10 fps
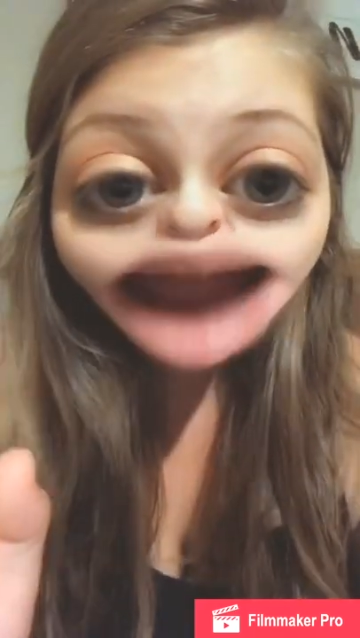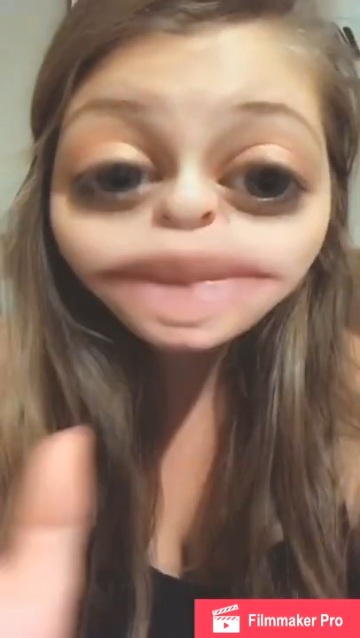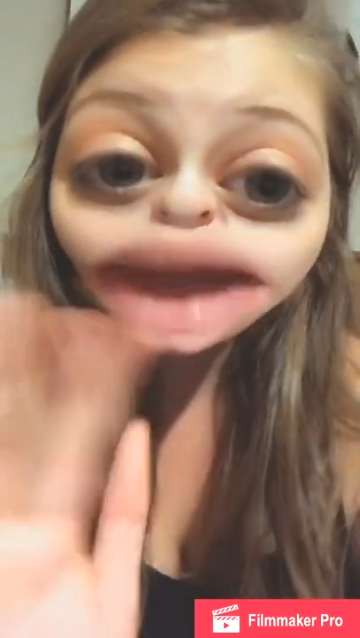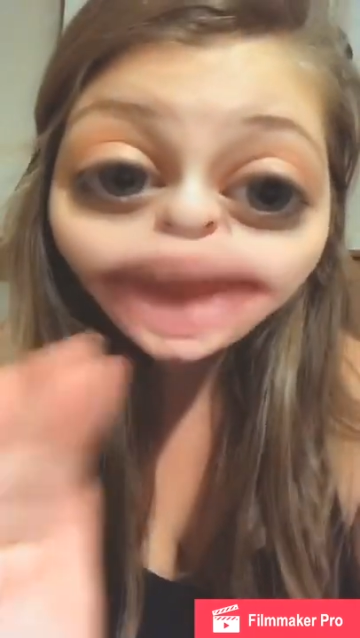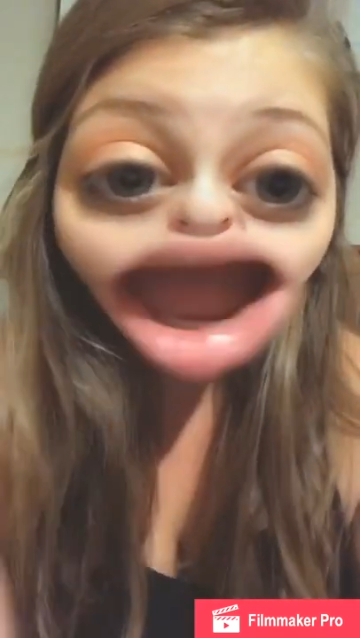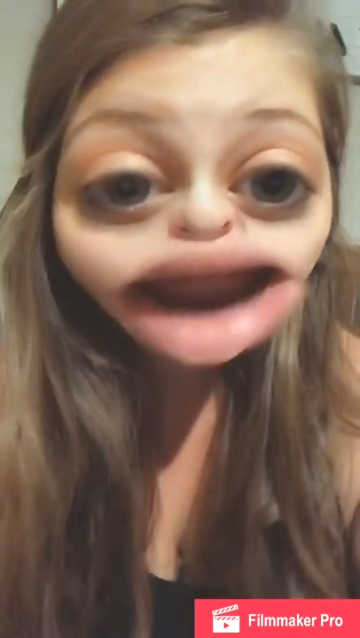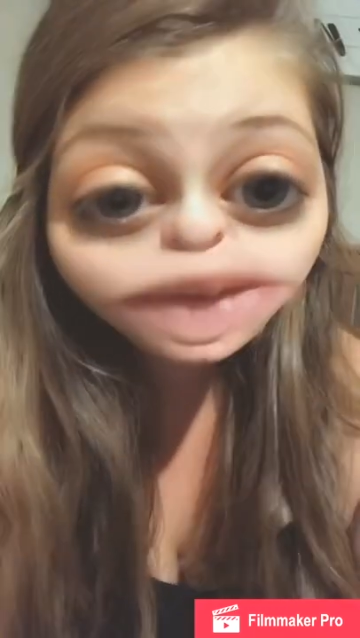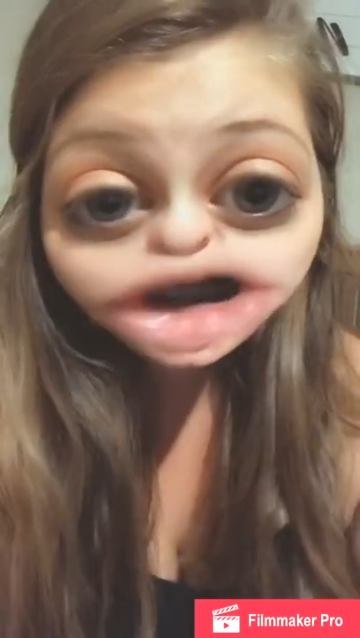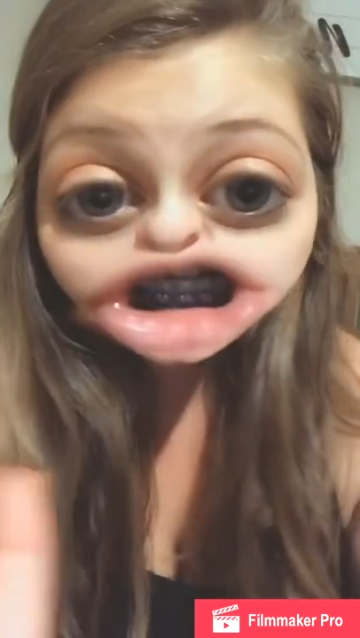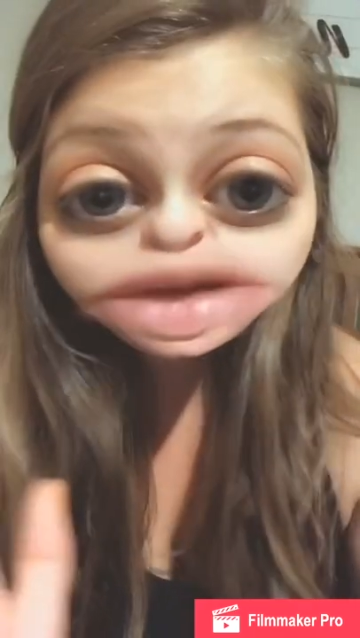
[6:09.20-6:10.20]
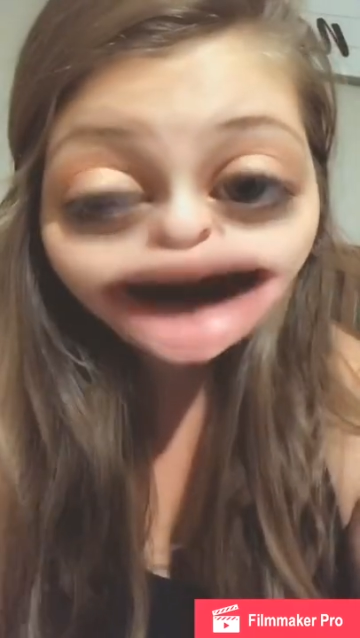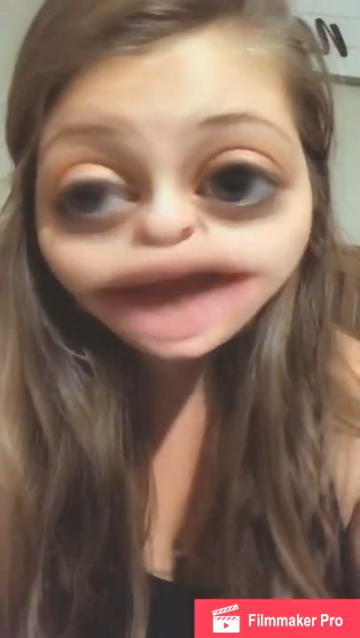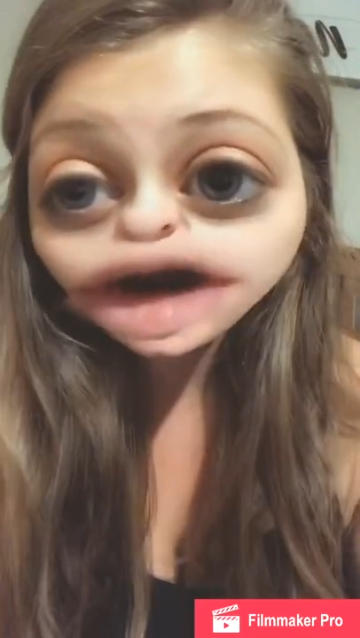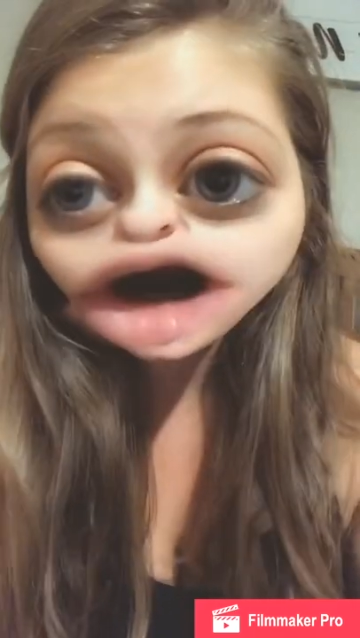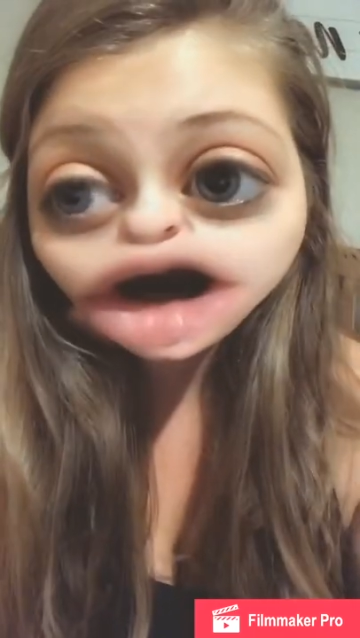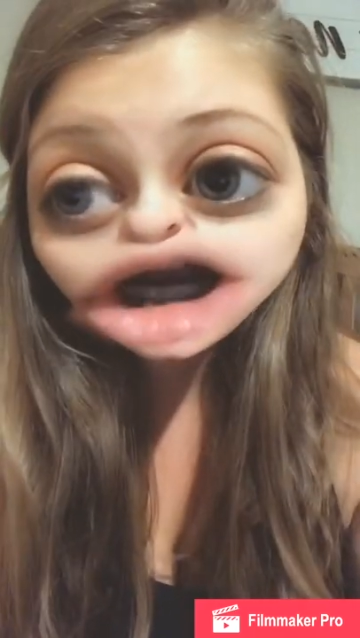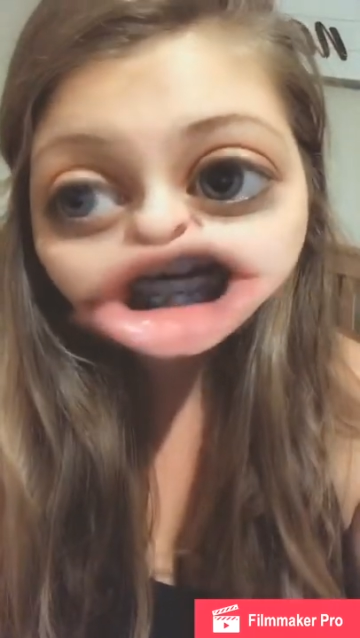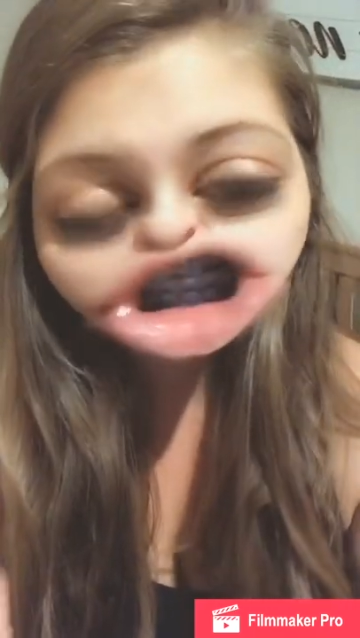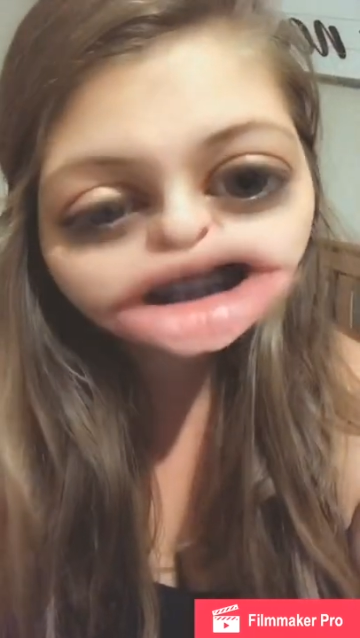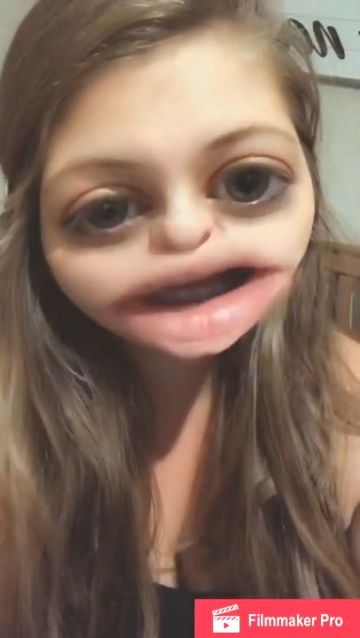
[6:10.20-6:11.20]
I'm not the I would you rather girl
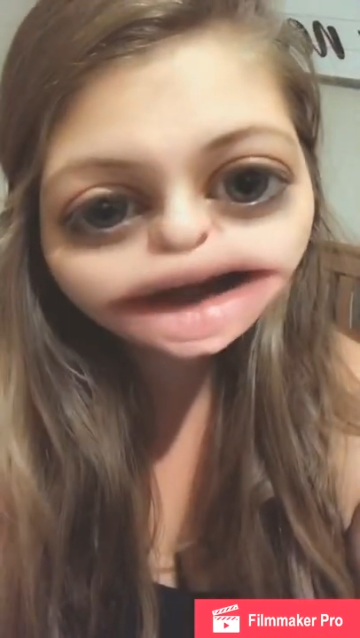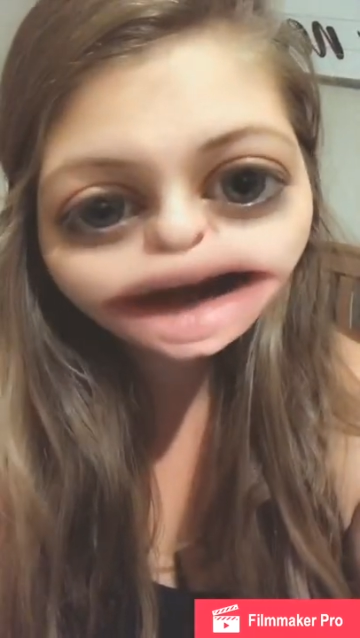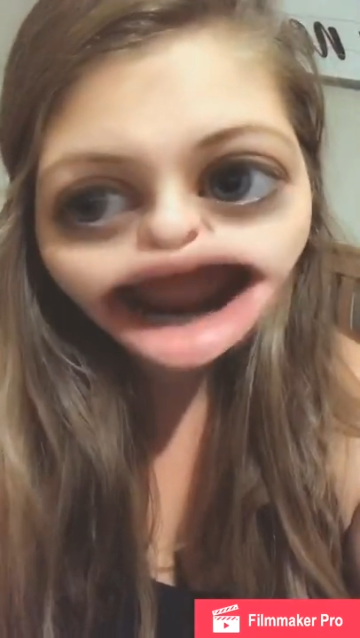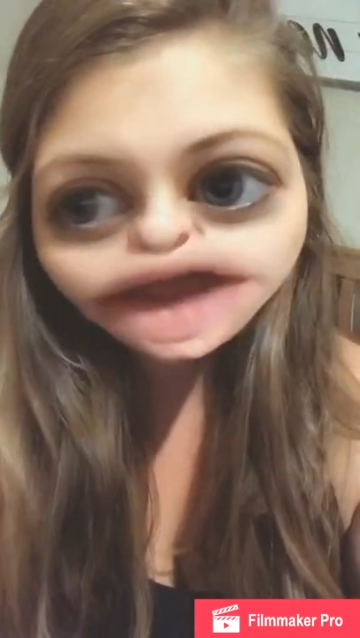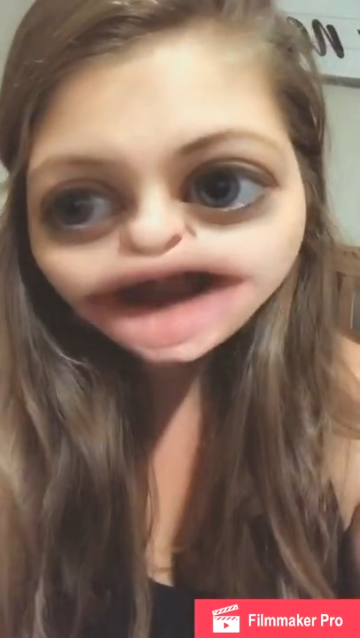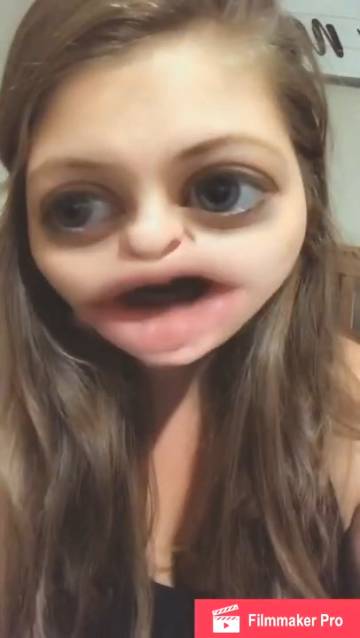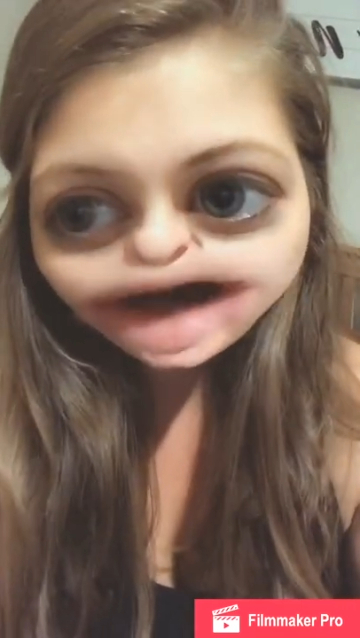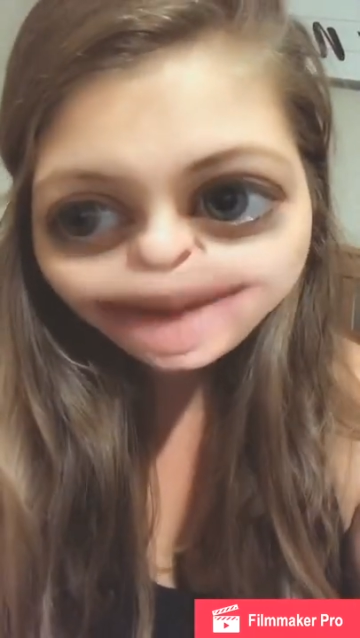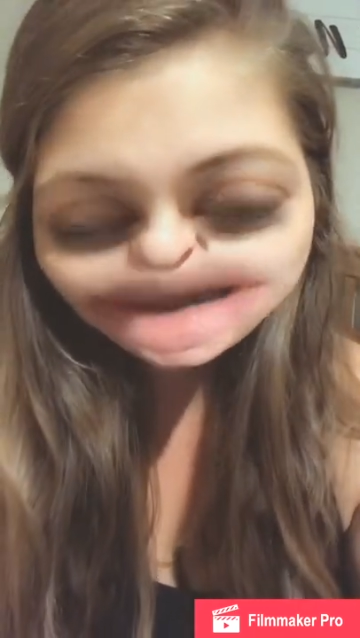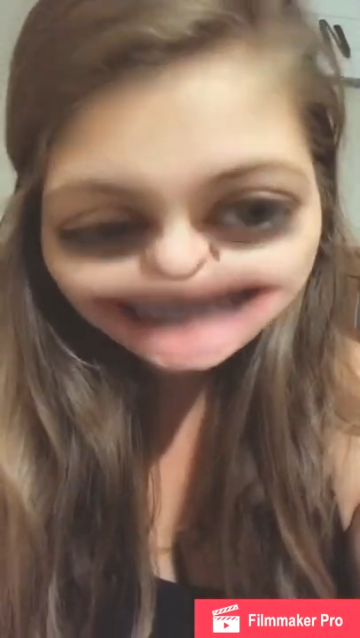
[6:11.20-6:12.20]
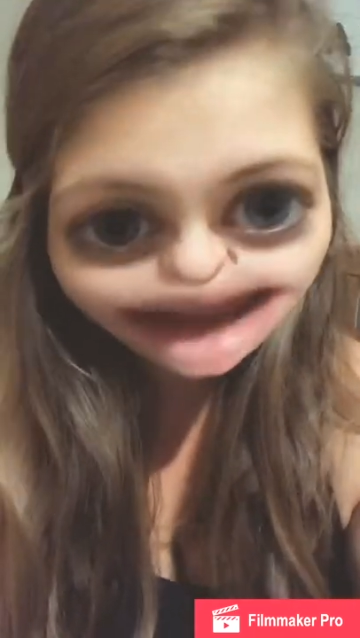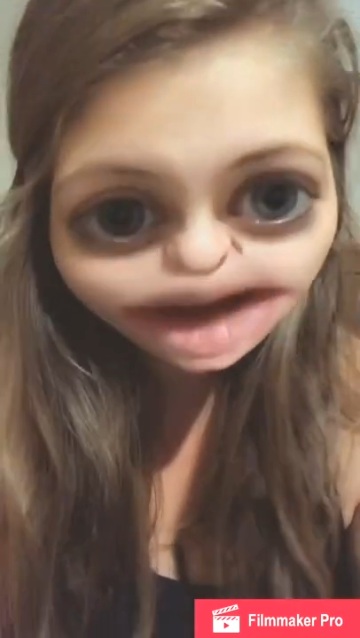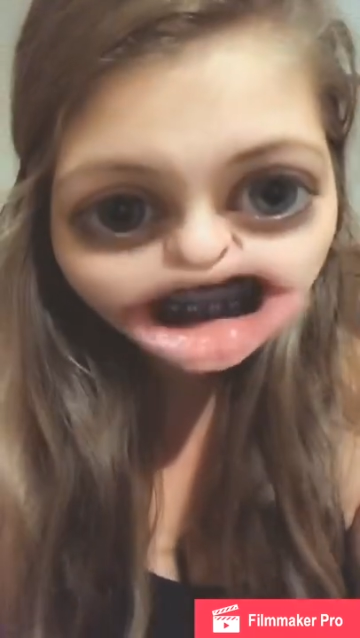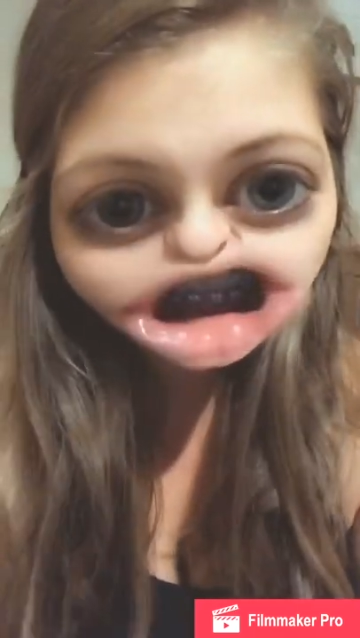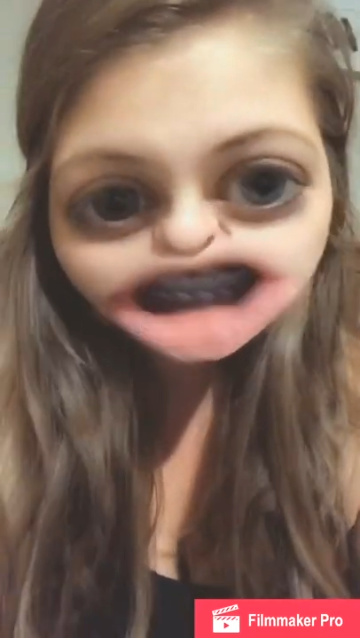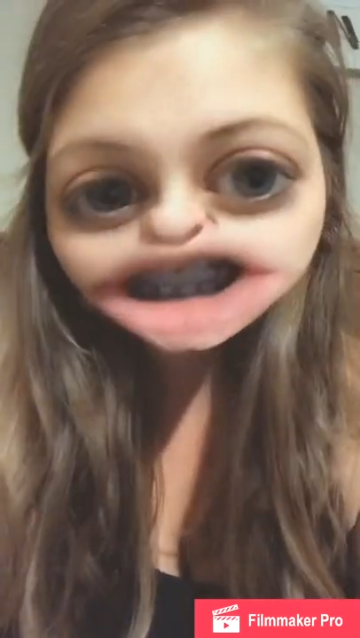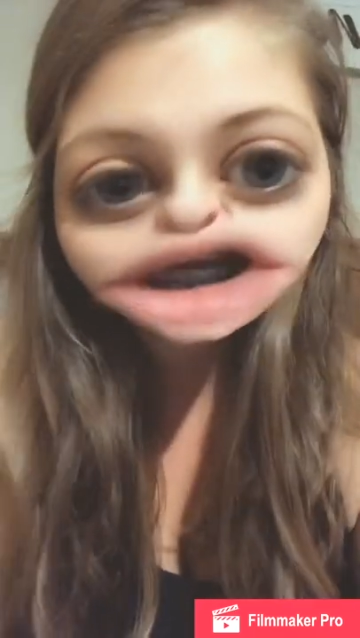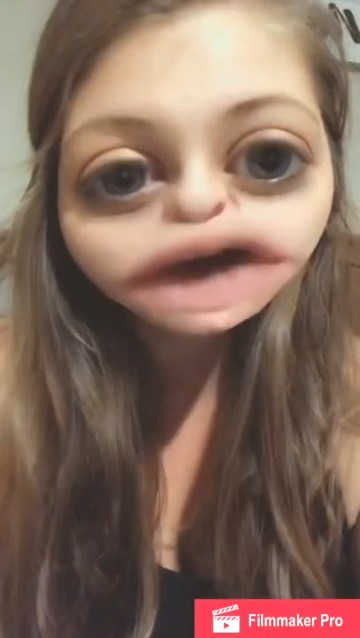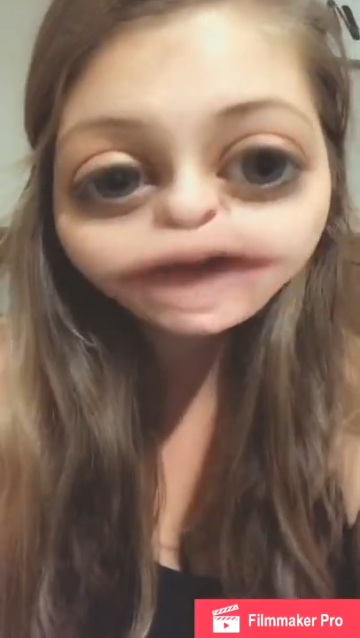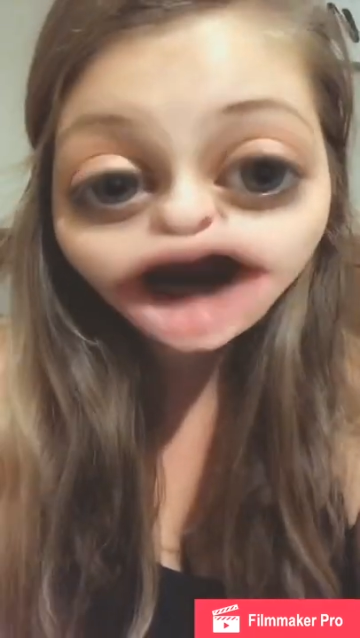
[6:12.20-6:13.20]
because I think her name is Heather. She's
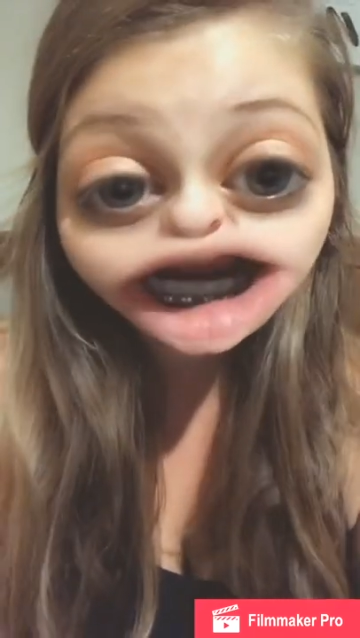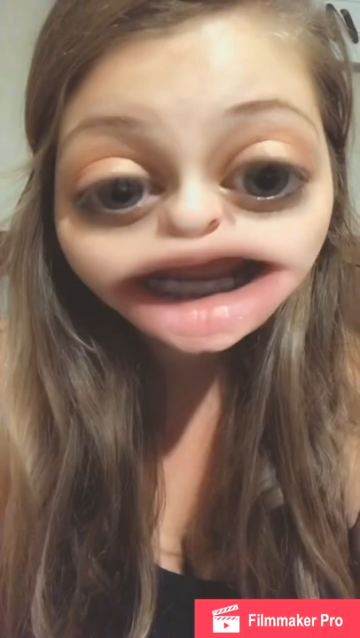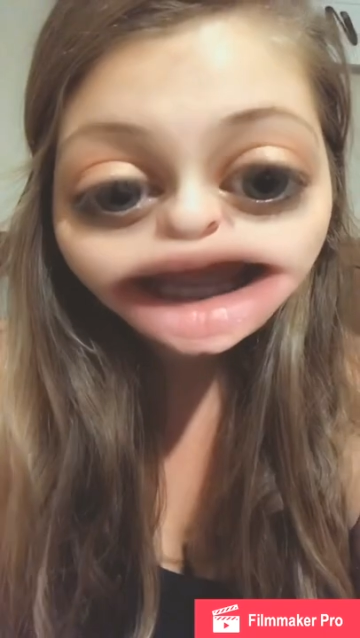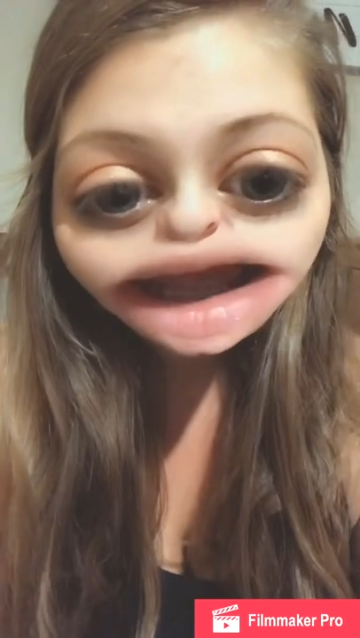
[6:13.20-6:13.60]
so funny.